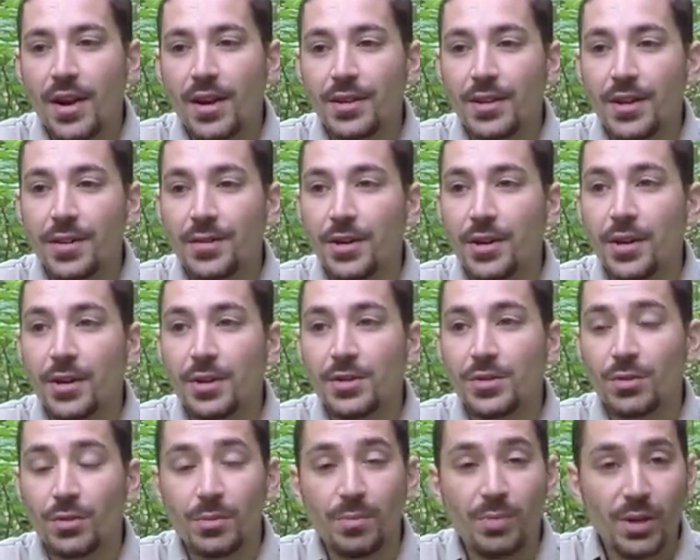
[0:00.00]
and other
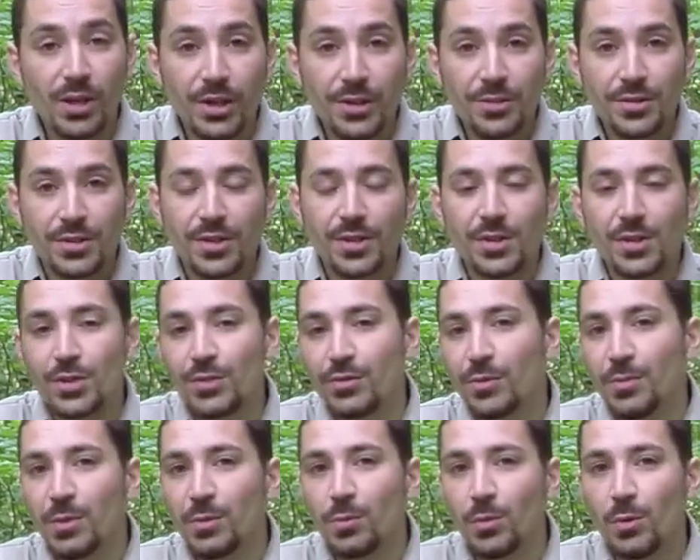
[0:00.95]
sort of pollutants
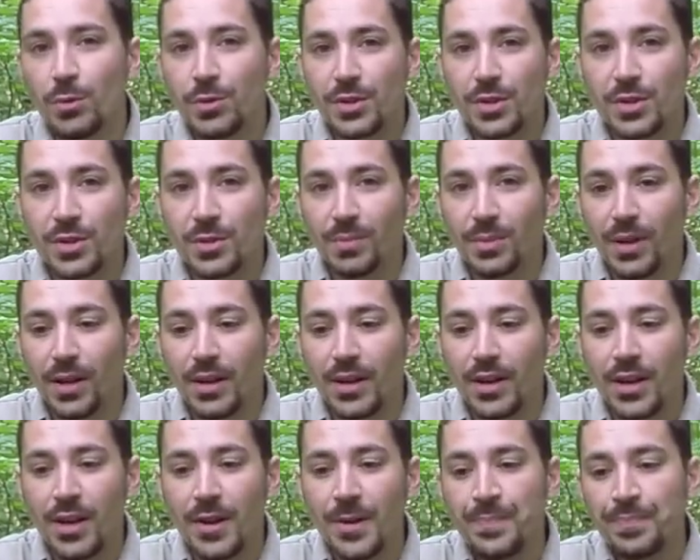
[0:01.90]
from the water
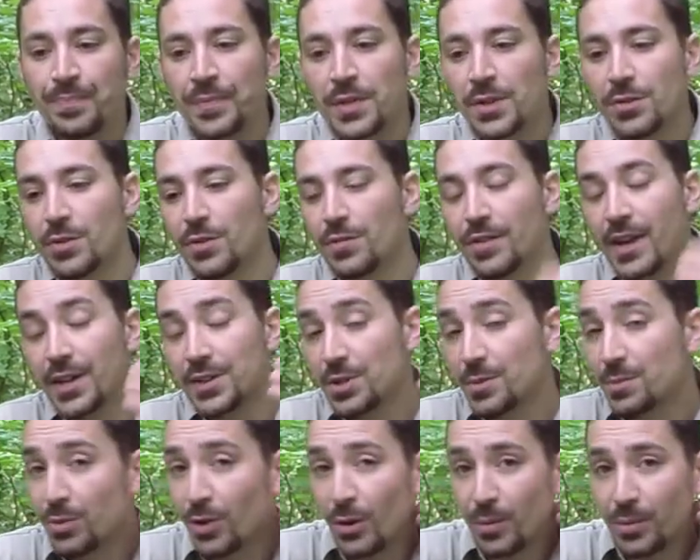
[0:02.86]
supply. So if
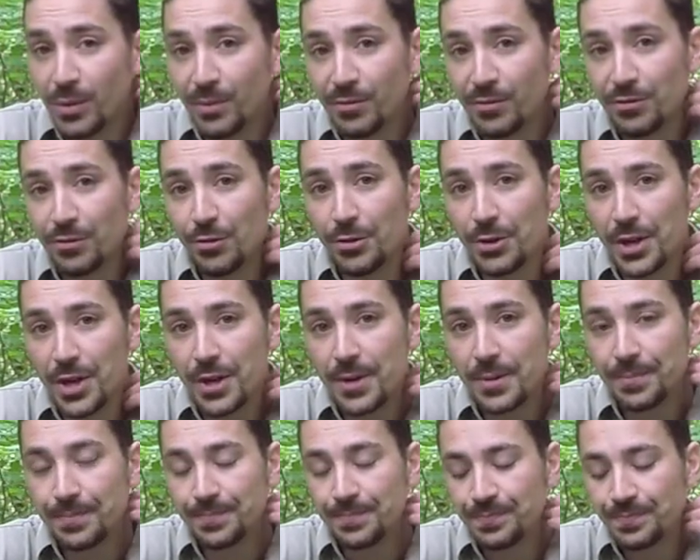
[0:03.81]
that's a problem for
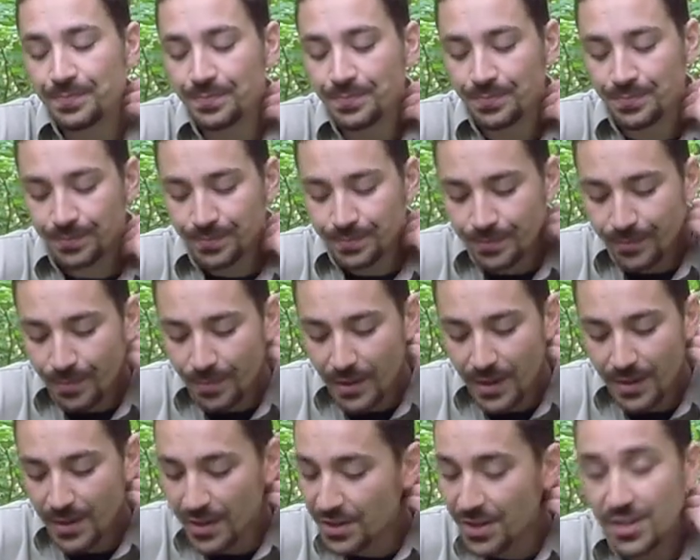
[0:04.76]
you,
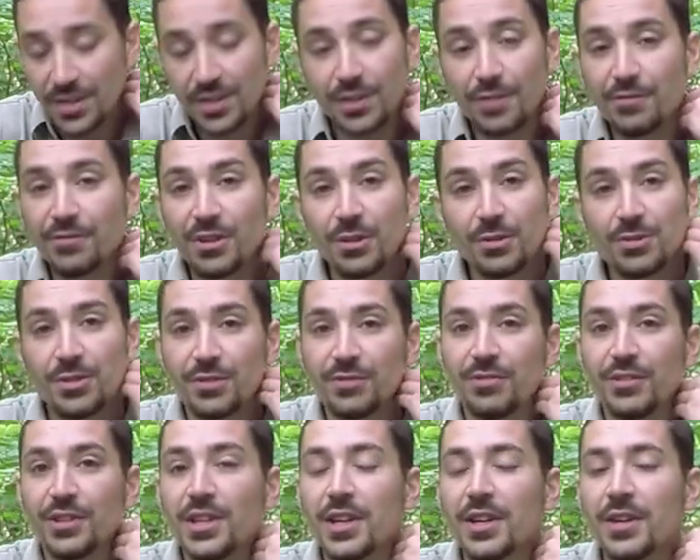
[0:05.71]
this isn't the filter
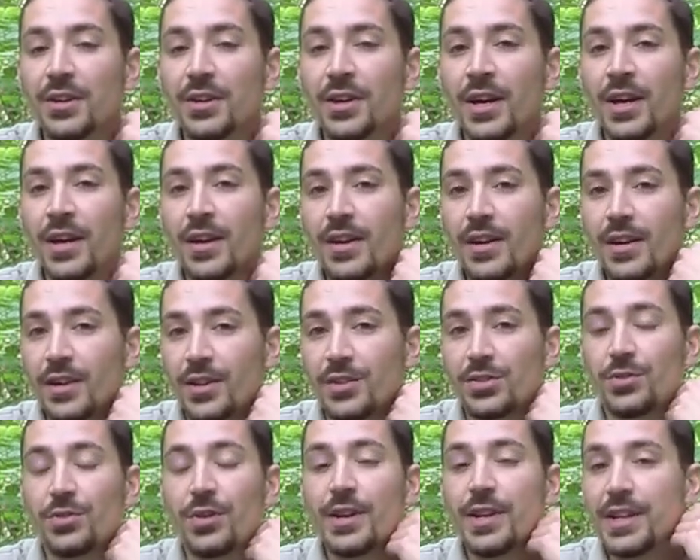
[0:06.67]
for you,
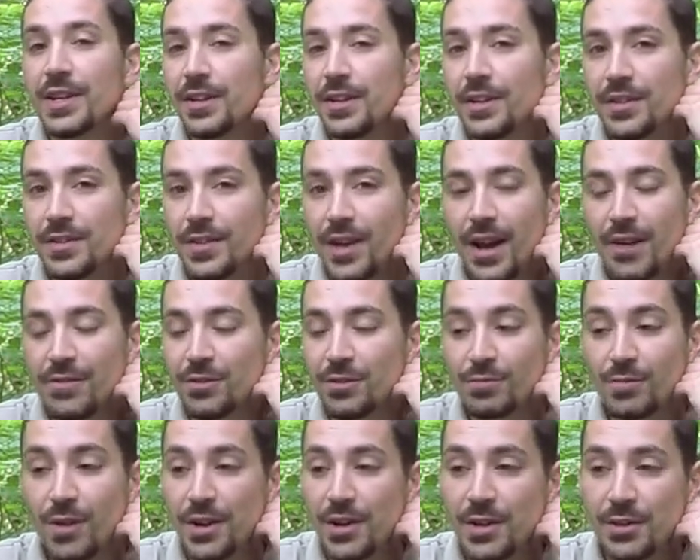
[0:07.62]
because you're only going to have
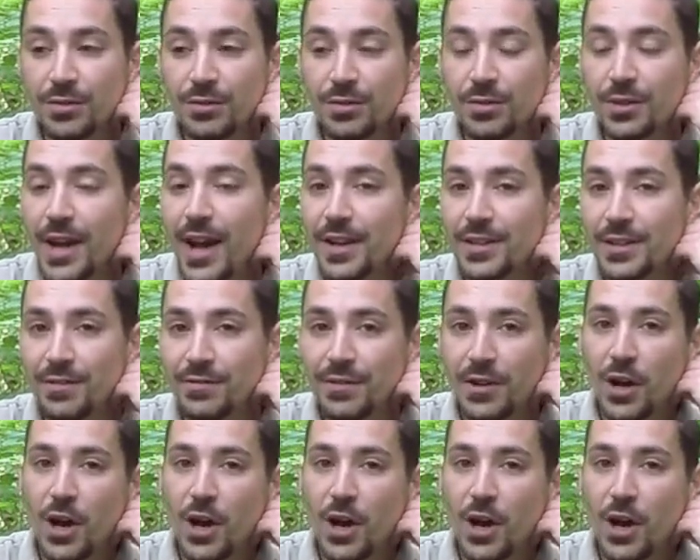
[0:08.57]
to run it through an active